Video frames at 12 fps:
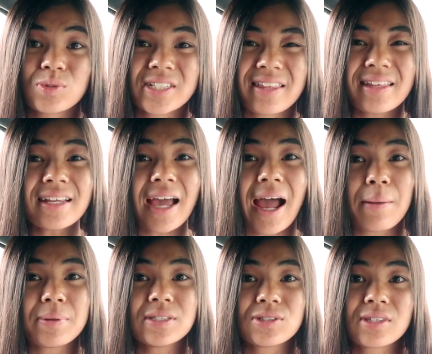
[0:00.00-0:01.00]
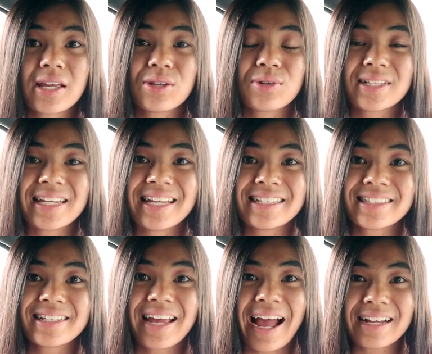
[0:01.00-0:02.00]
which I think happens so that you can
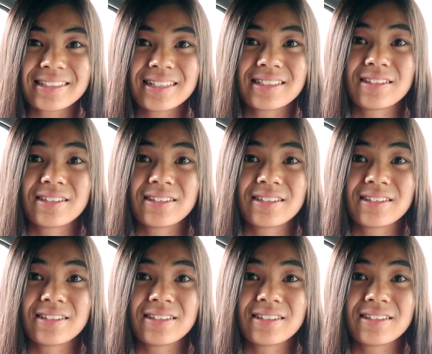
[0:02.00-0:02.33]
easily access